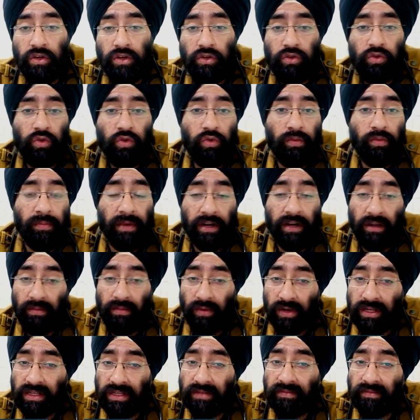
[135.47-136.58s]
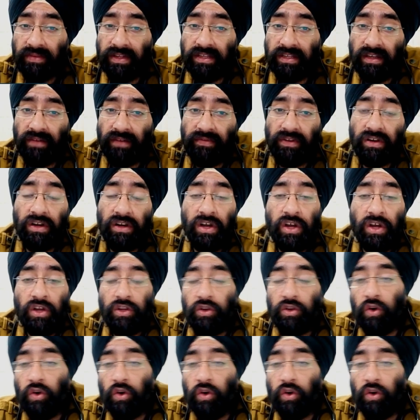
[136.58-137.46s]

So metabolism will suffer.